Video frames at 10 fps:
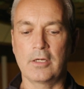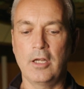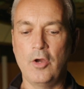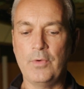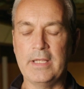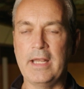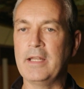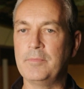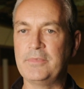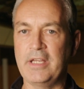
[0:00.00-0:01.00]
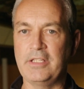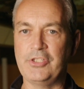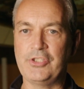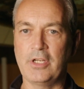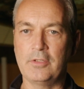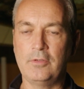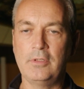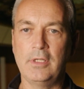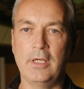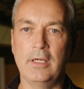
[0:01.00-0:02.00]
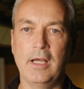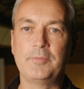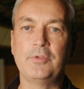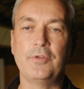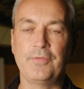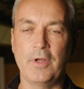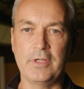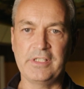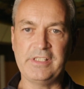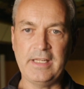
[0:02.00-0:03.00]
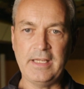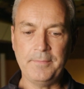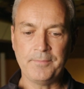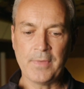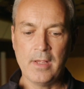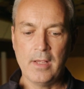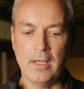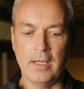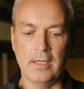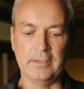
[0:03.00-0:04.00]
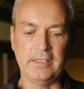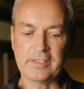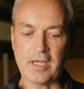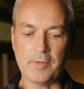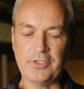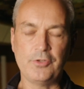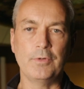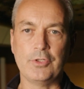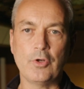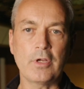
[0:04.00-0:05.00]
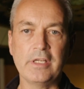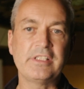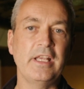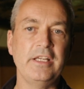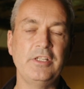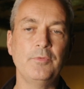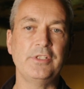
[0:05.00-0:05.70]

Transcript: Chloe and Adam take this shuttle up to the floating city. This comes into a docking station,